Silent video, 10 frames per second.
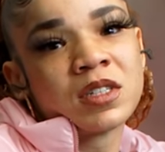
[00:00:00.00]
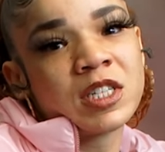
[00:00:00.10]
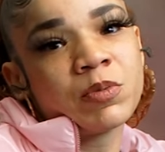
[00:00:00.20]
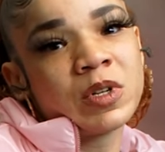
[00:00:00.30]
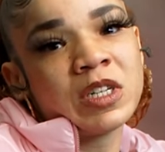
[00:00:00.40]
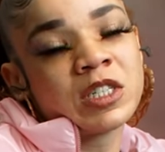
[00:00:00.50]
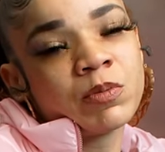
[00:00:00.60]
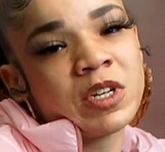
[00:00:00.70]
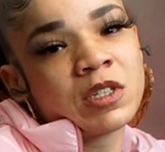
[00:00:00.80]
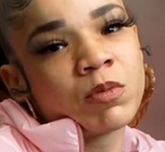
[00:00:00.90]
simply
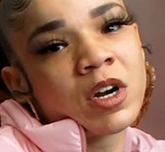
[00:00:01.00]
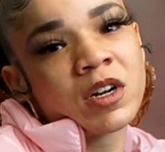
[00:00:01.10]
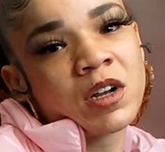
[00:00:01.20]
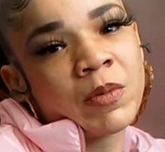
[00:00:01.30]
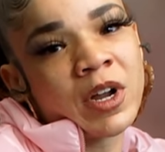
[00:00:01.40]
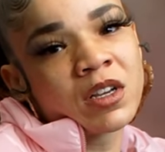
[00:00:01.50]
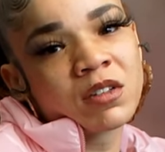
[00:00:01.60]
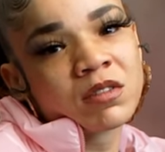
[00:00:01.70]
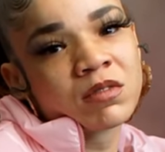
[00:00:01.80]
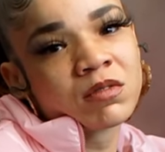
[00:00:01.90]
just being smart about it.
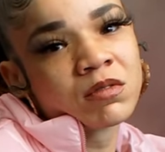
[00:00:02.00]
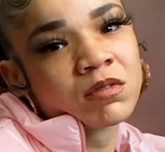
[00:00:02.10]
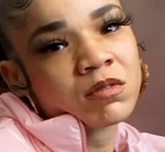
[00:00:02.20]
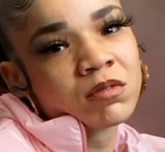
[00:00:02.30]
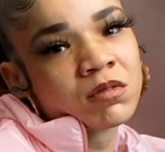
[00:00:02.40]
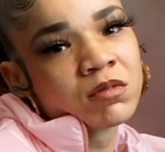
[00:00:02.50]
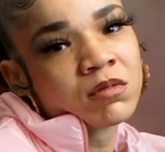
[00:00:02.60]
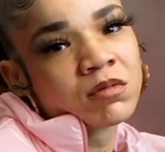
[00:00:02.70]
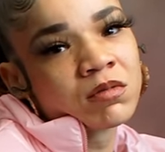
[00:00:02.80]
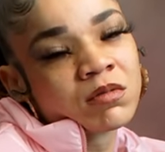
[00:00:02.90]

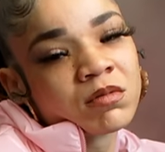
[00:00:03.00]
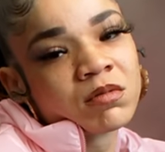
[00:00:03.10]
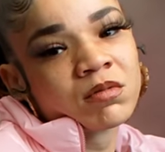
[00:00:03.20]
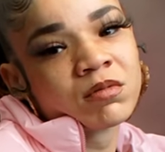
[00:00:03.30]
And drugs?